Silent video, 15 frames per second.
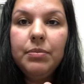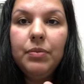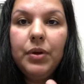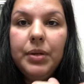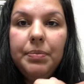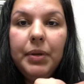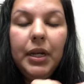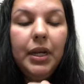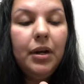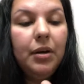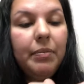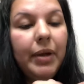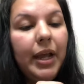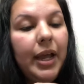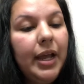I'm rubbing it on
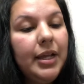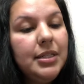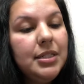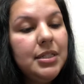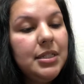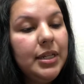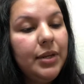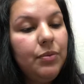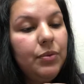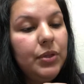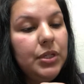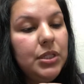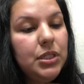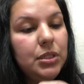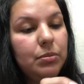my hands, it's like
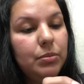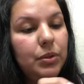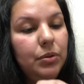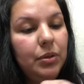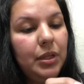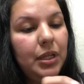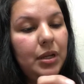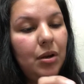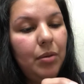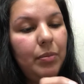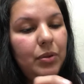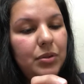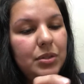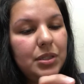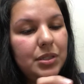really smooth and
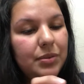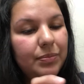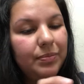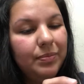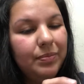almost